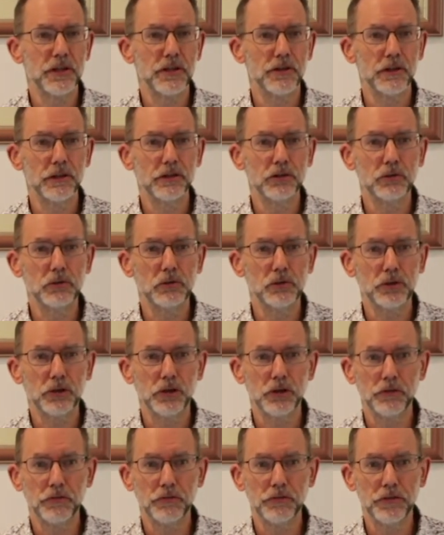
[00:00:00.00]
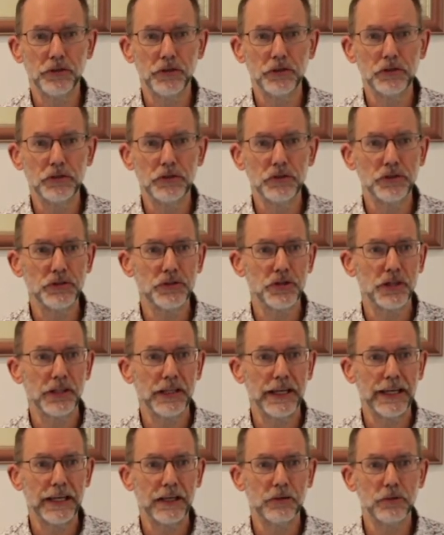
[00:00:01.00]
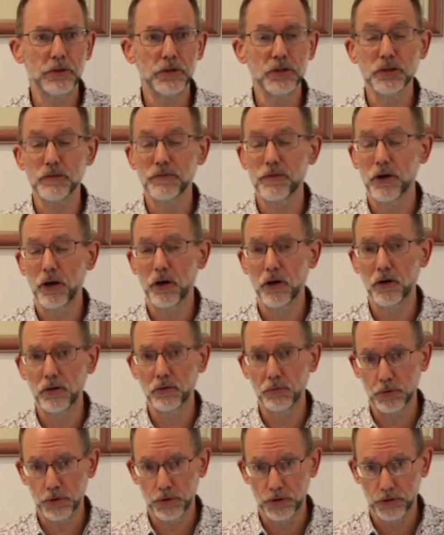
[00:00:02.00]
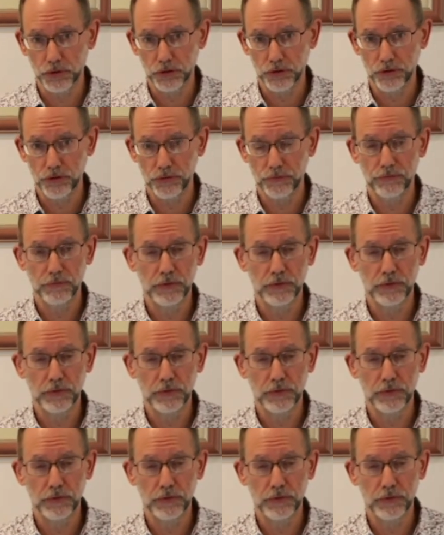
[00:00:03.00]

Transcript: the Lord confused the language of the whole world,